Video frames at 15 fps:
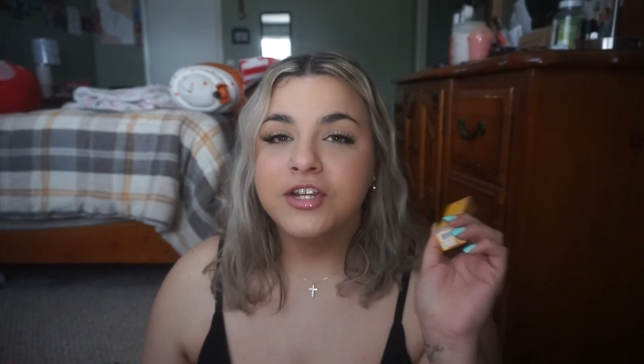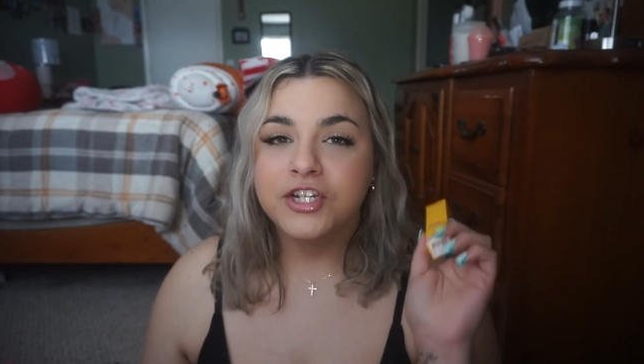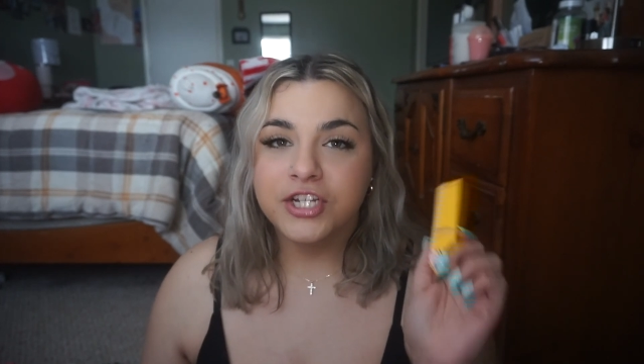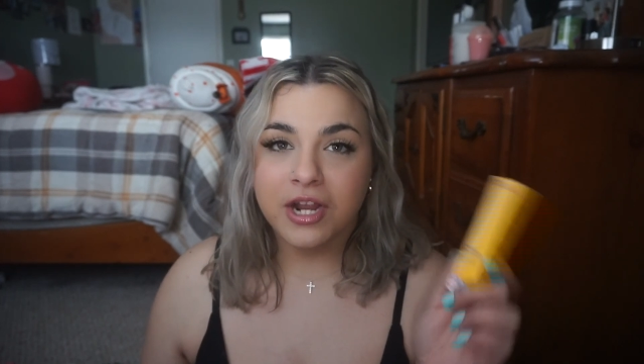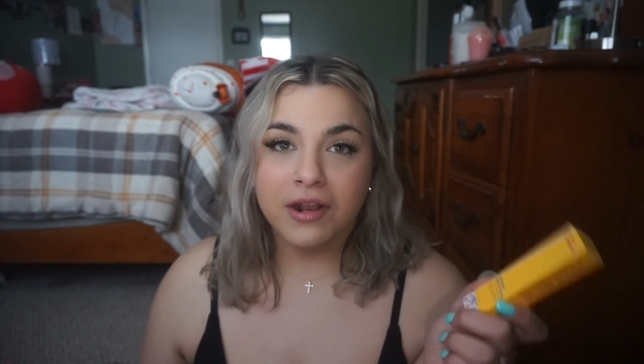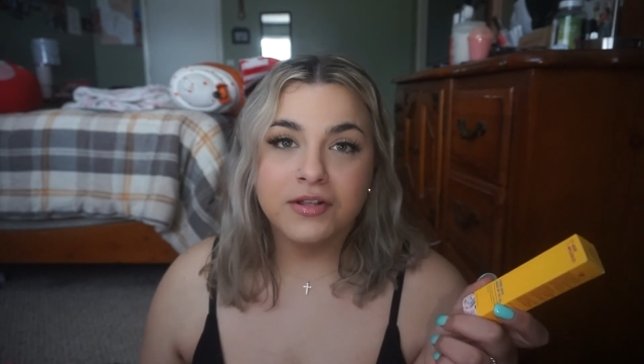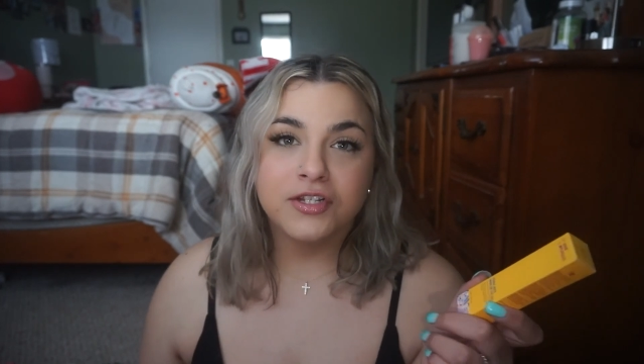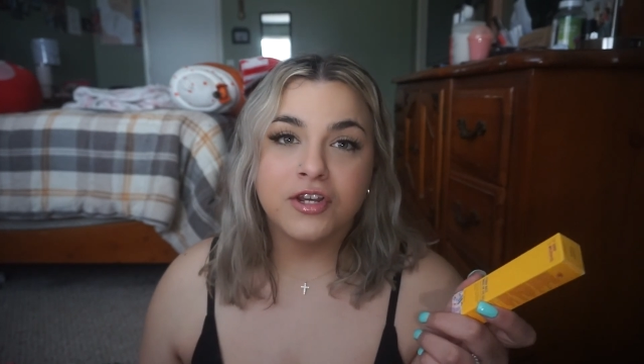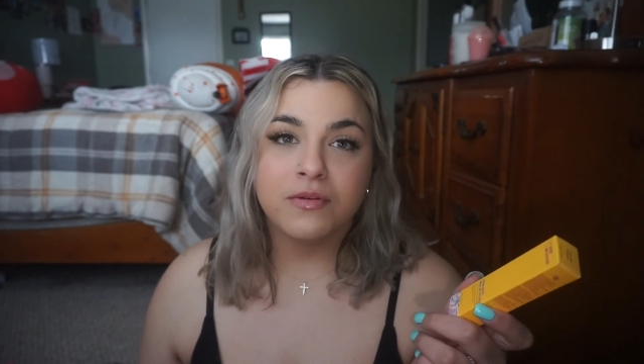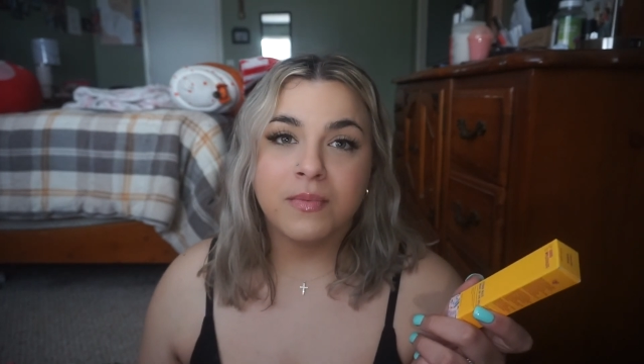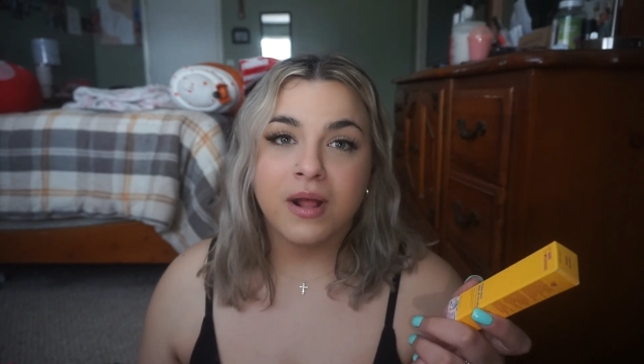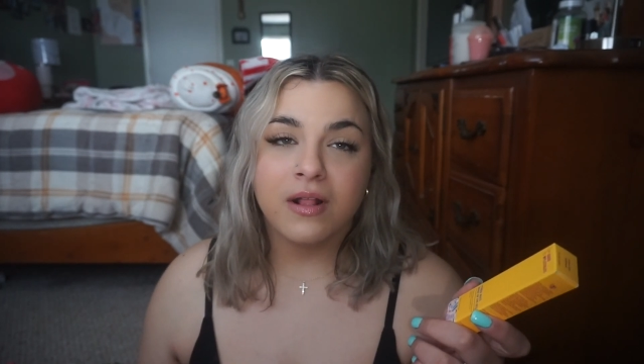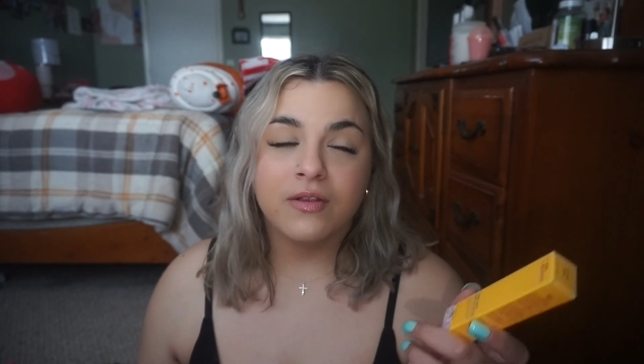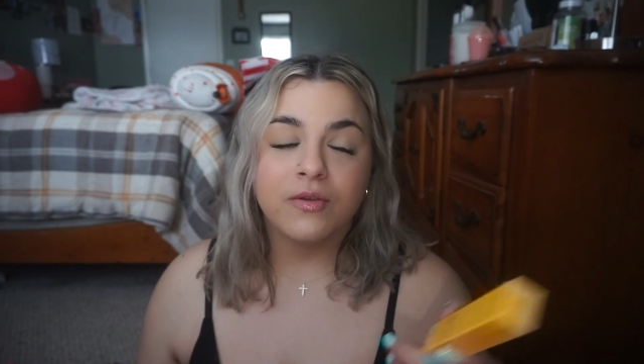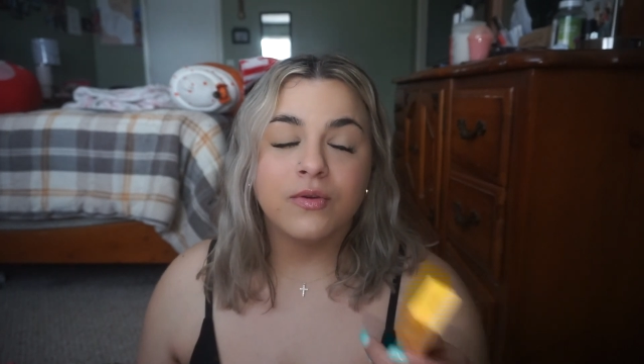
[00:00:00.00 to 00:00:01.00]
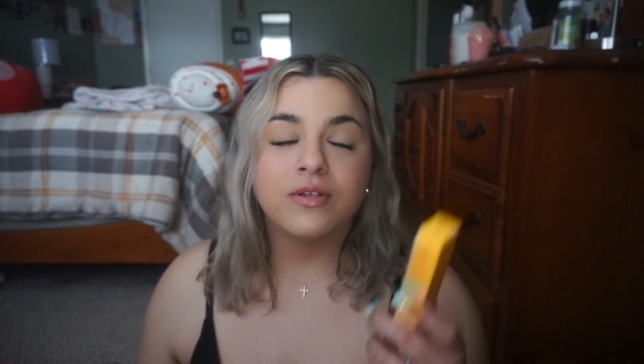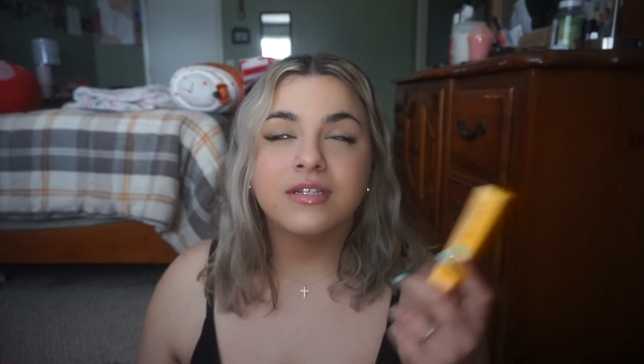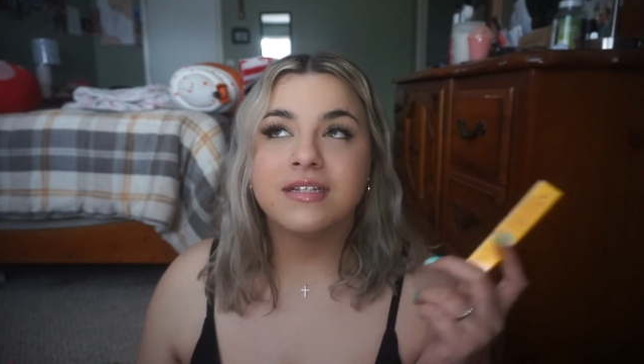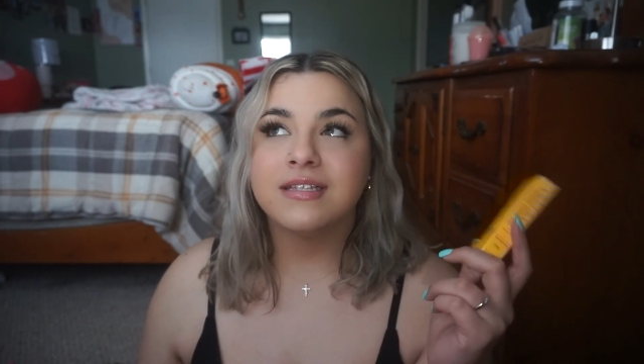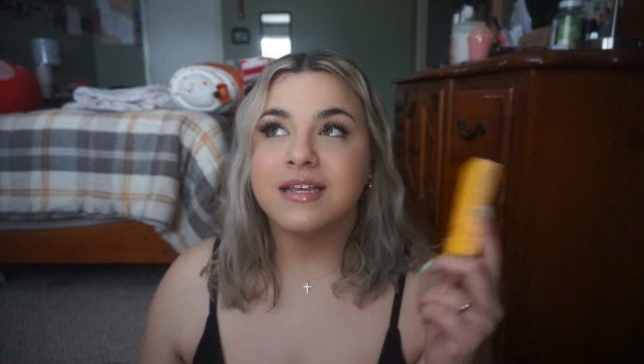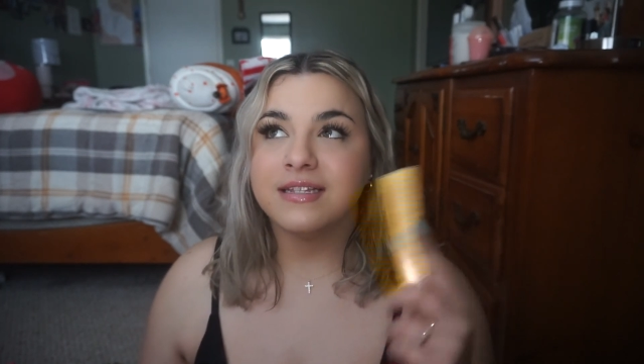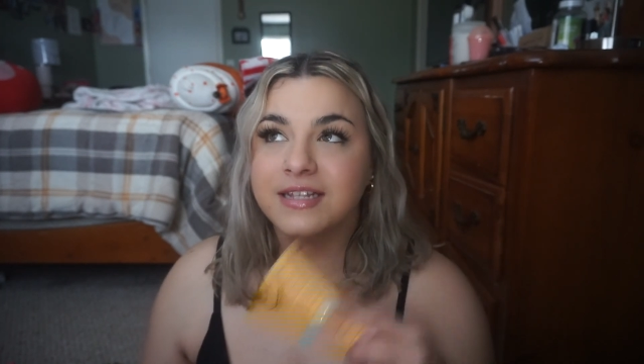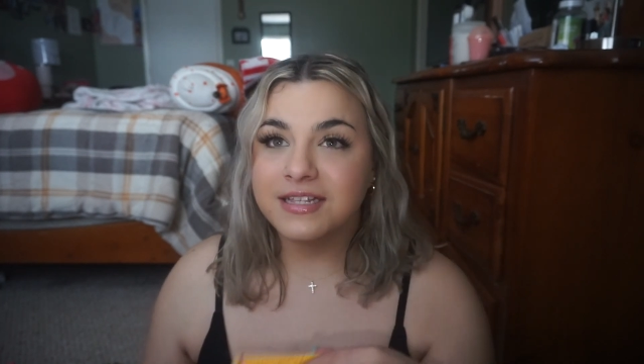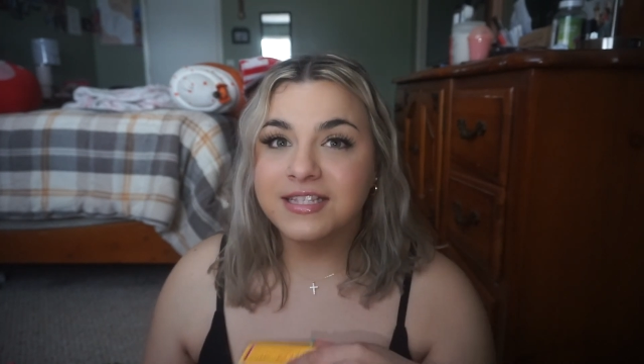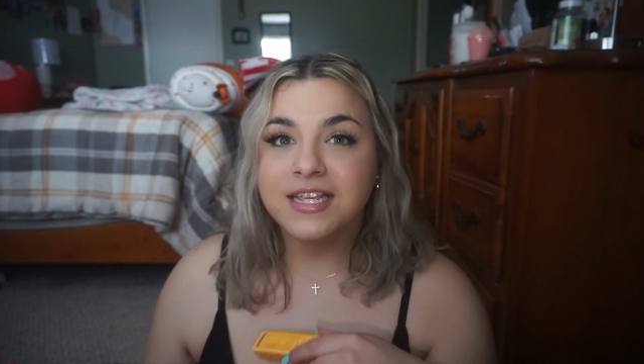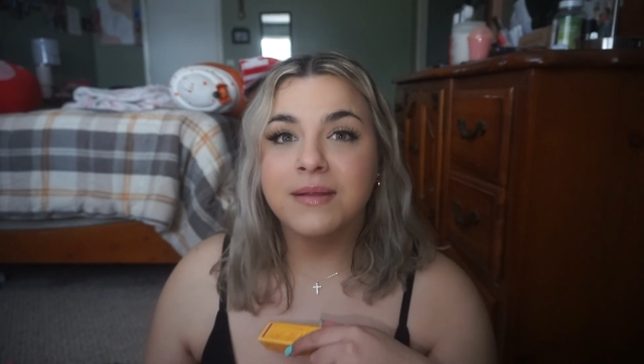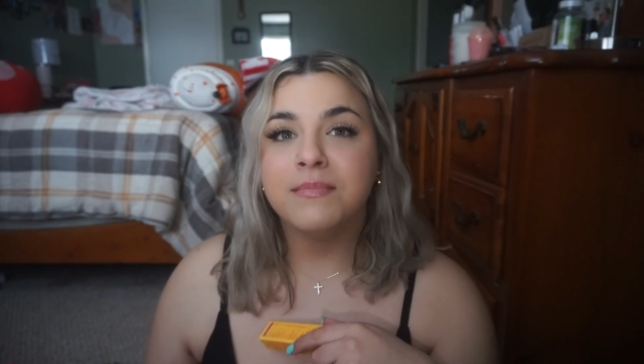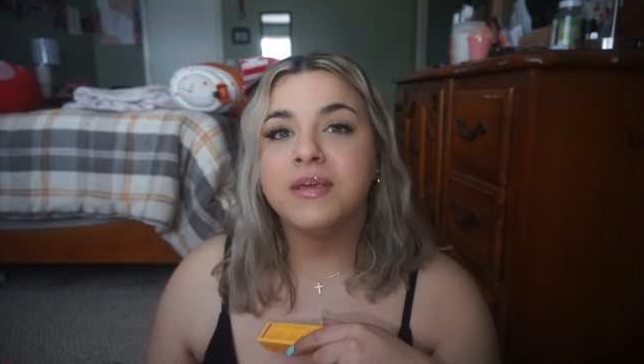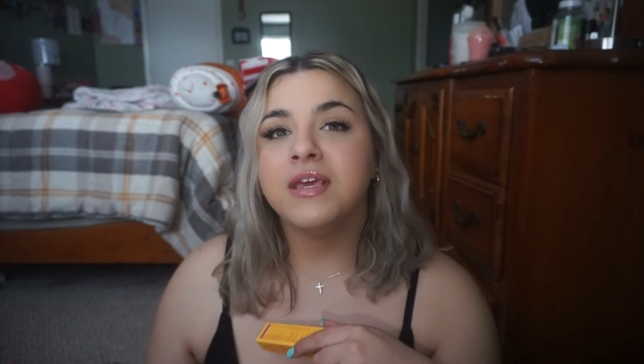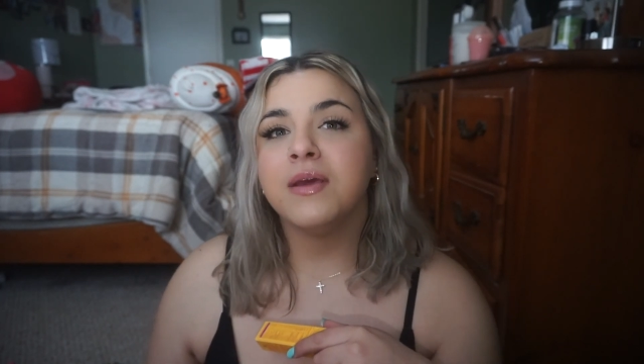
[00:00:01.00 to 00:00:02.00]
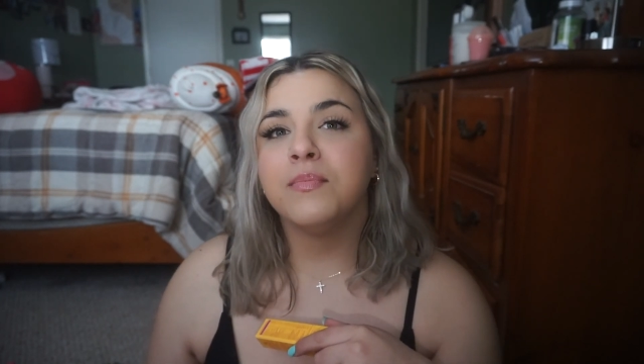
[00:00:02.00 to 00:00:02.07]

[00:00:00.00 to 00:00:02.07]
Shout out to Good Molecules because they did send me